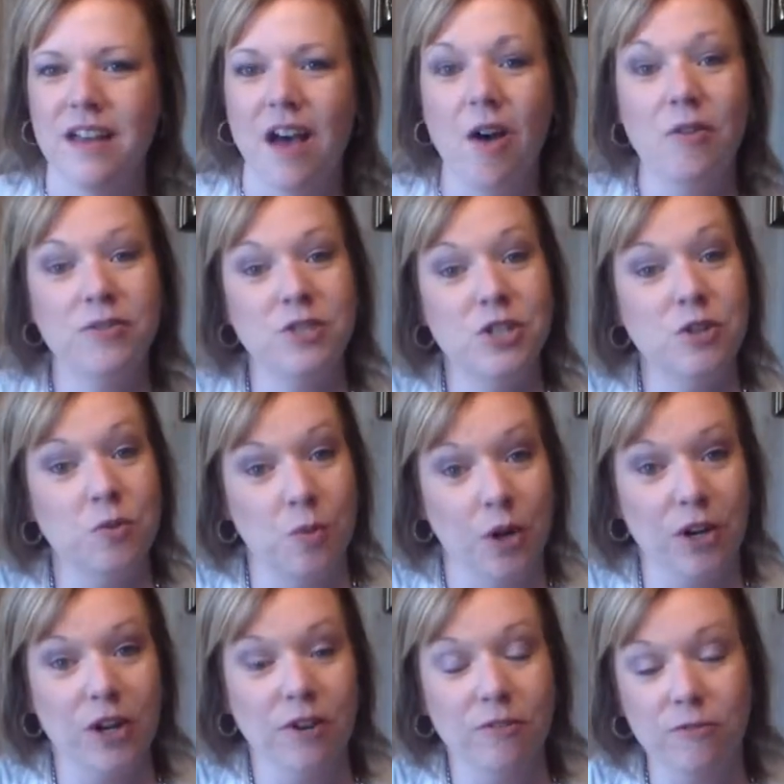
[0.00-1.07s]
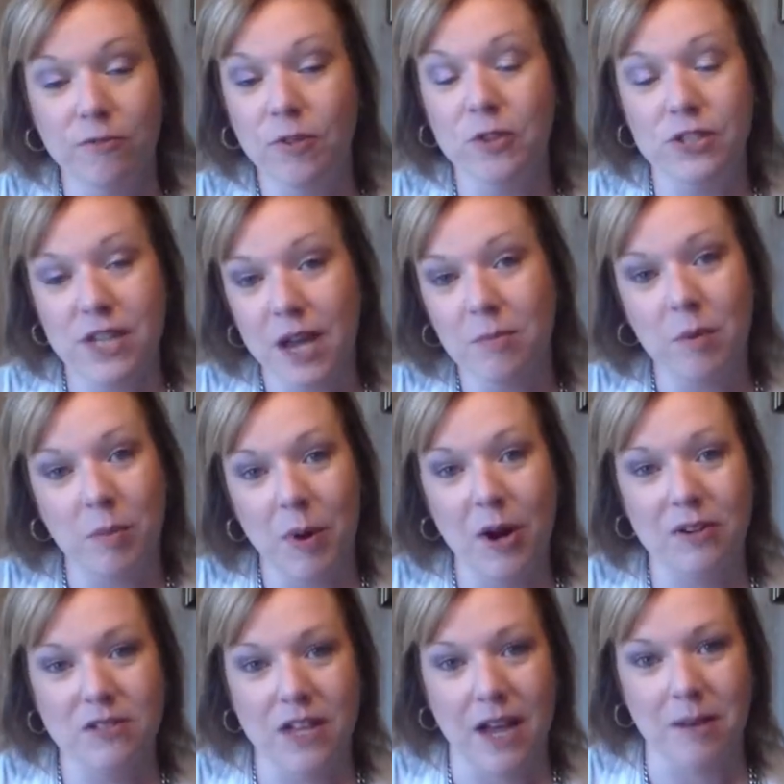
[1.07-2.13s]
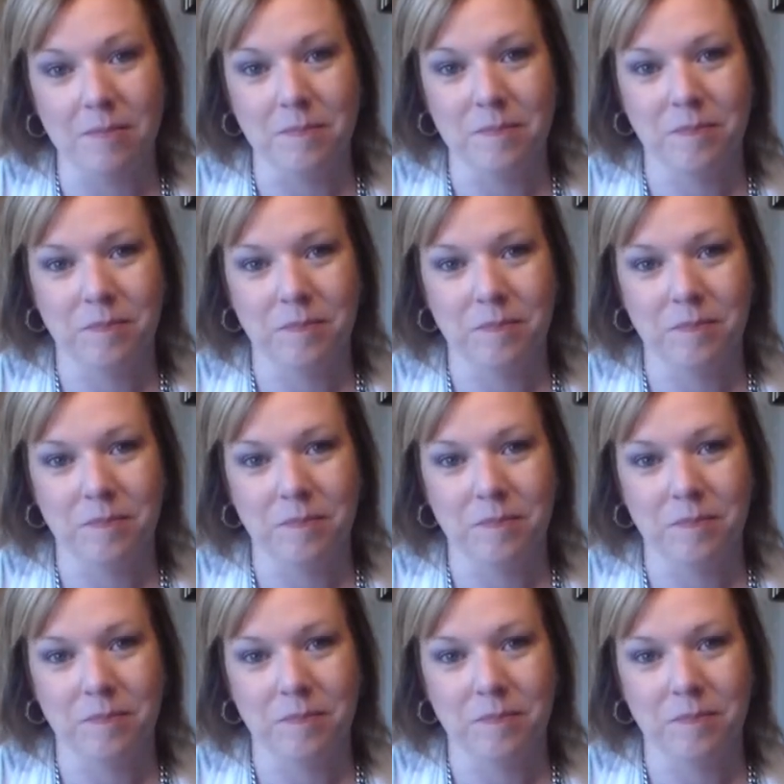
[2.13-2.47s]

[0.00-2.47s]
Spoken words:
Oh, do you work here full-time or part-time?